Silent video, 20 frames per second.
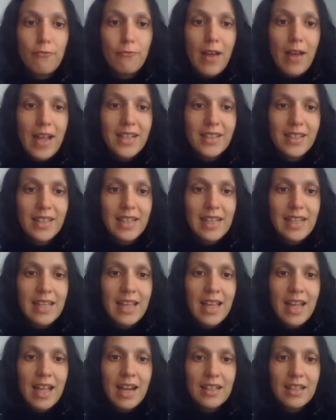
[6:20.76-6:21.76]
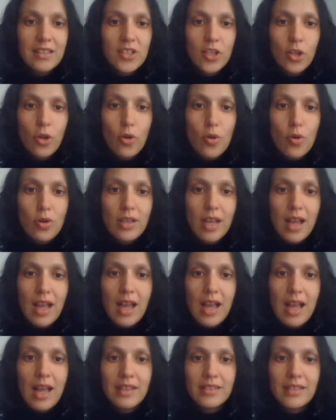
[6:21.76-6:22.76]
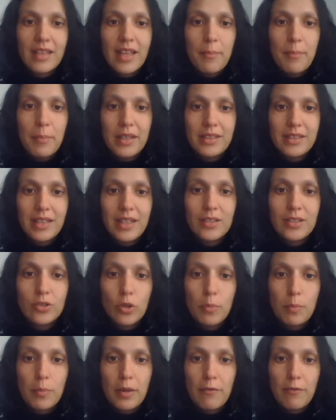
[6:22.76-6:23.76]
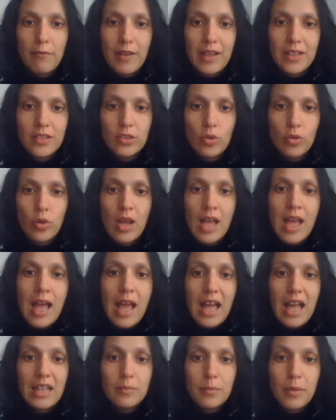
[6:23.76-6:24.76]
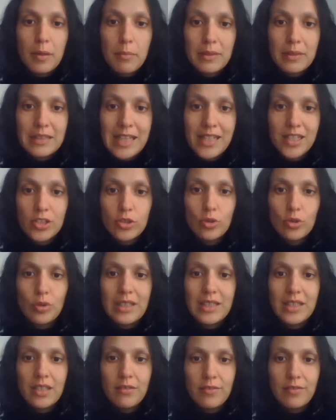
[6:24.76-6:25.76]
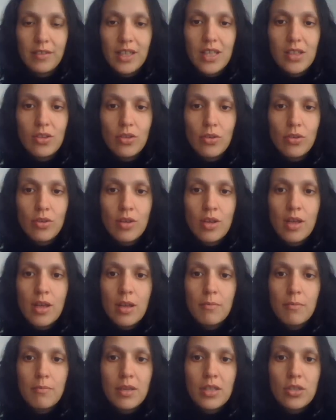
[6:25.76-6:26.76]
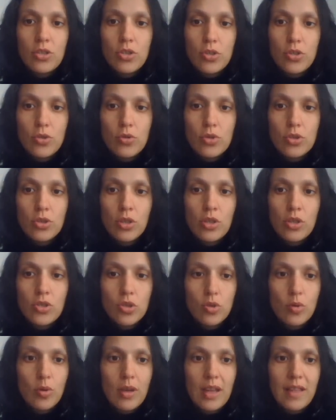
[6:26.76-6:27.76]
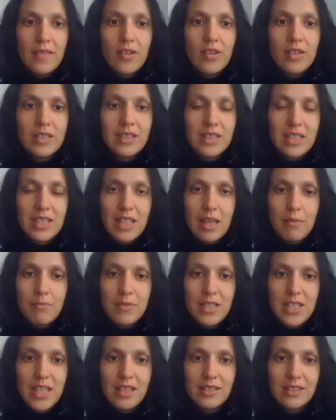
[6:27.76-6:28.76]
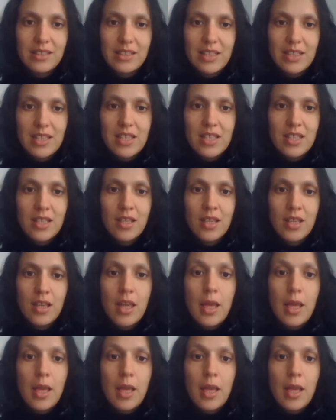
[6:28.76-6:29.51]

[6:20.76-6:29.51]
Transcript: Finally, let's look at pretérito imperfecto and pretérito indefinido being used together in the same sentence.